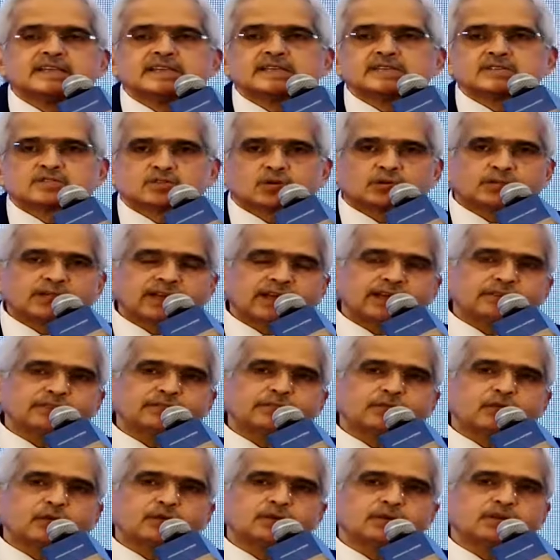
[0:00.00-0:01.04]
So
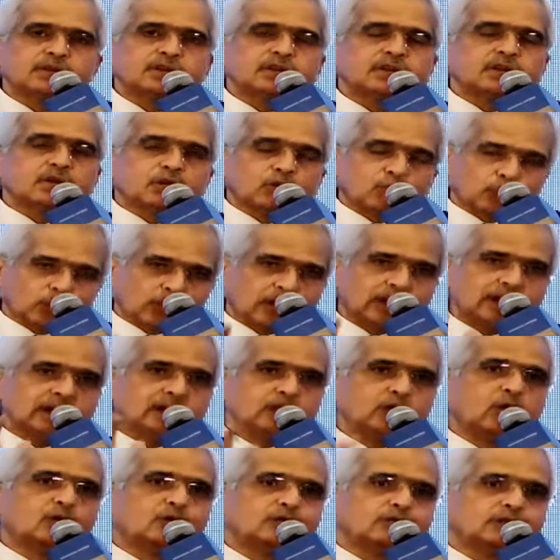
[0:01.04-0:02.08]
therefore,
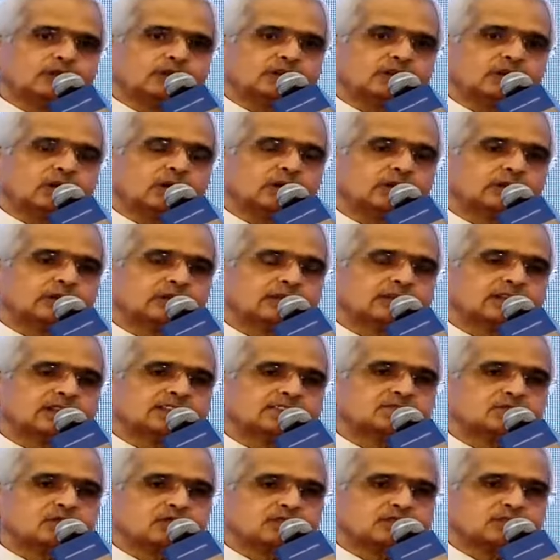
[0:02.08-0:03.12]
world over, although there
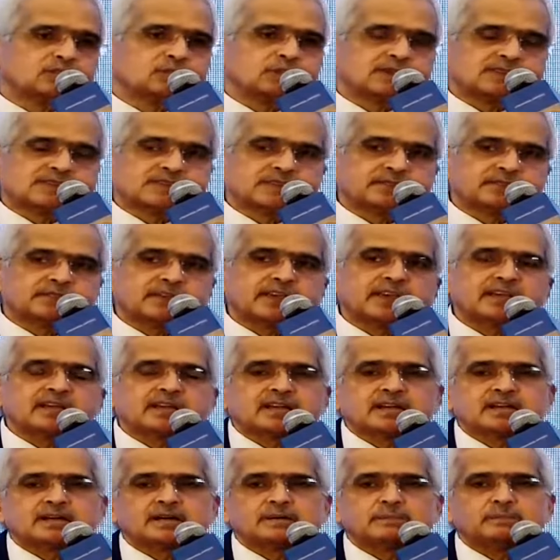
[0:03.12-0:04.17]
is no
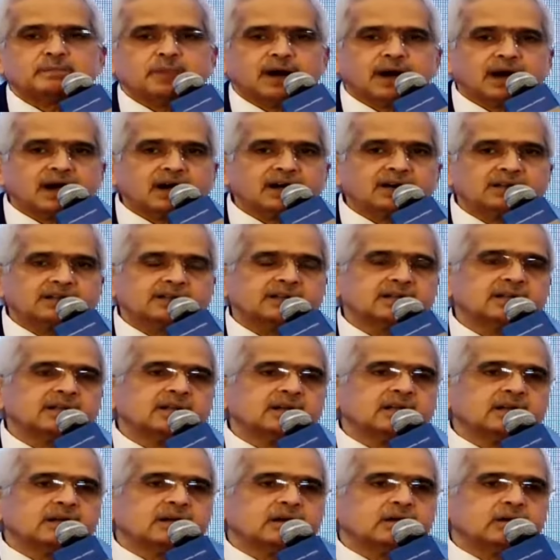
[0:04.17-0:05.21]
specific bar
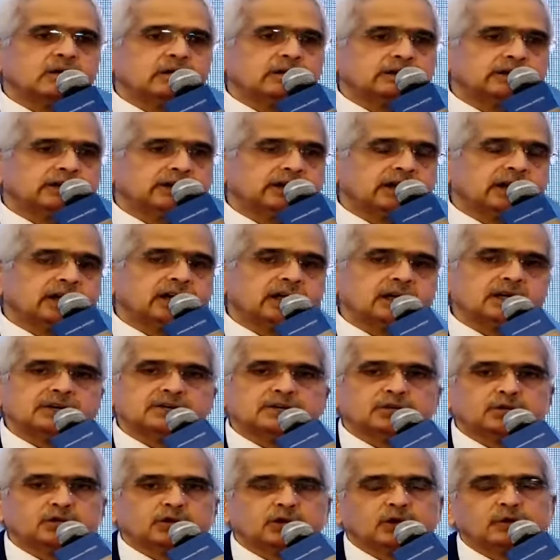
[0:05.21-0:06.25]
on,
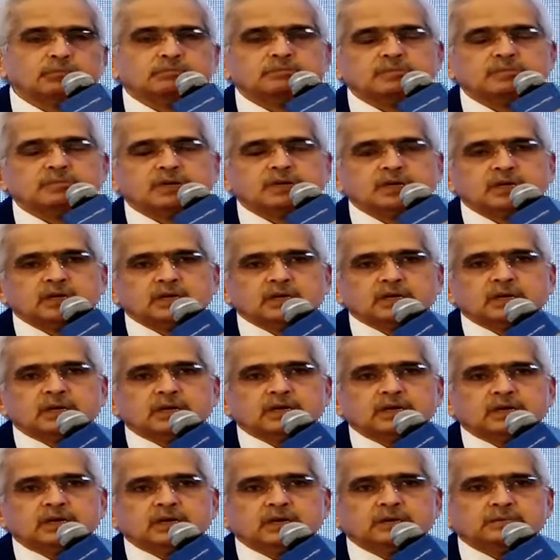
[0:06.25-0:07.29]
you know,
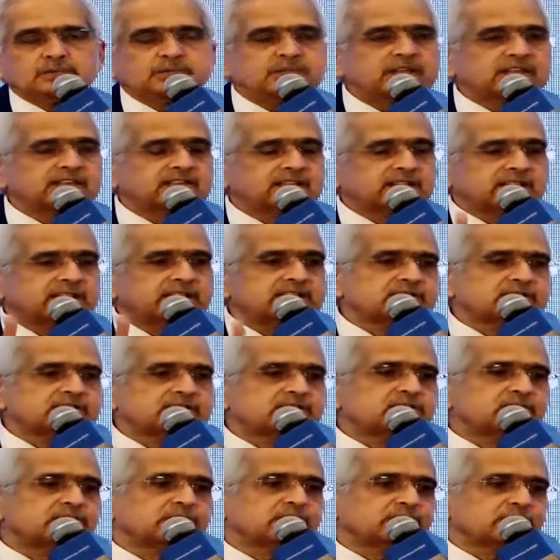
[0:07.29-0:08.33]
take the case
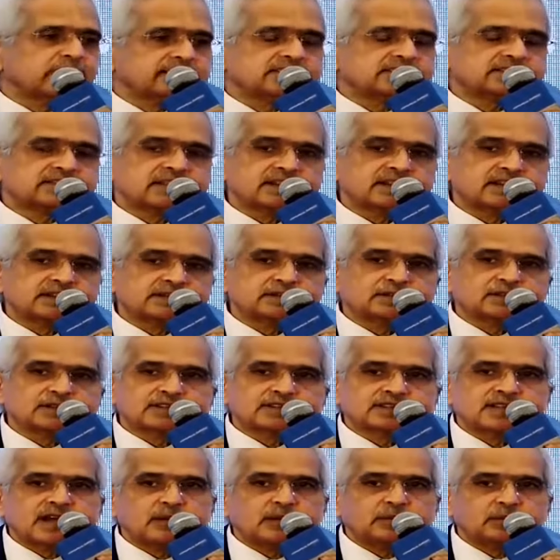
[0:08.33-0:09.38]
of United States, for
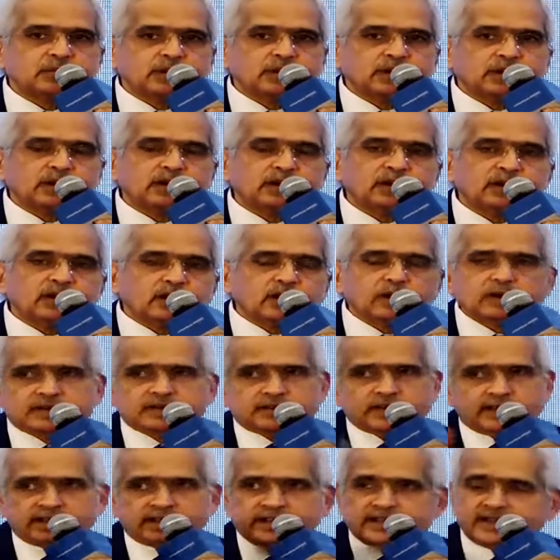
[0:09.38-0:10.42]
example, or
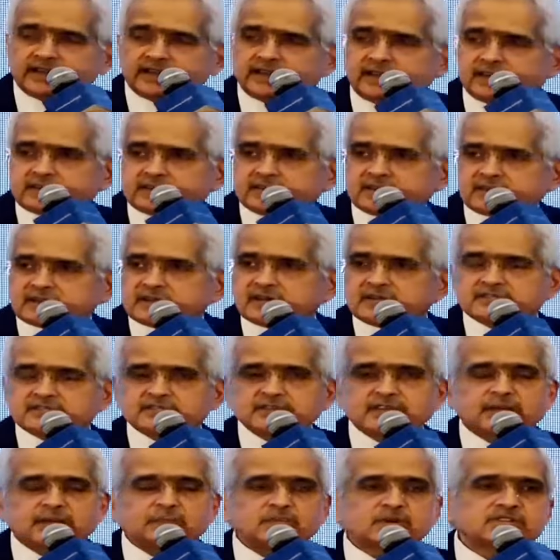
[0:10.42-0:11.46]
take any other
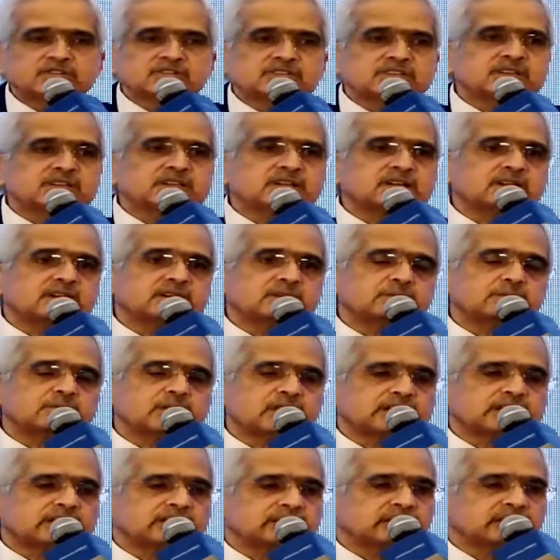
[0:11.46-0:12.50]
country, emerging
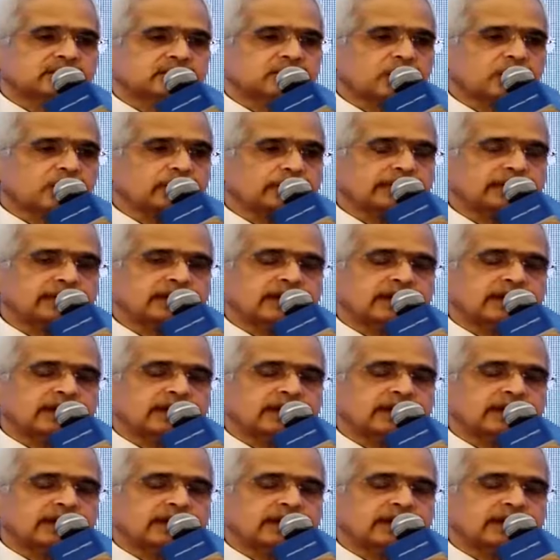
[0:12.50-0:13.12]
market economy,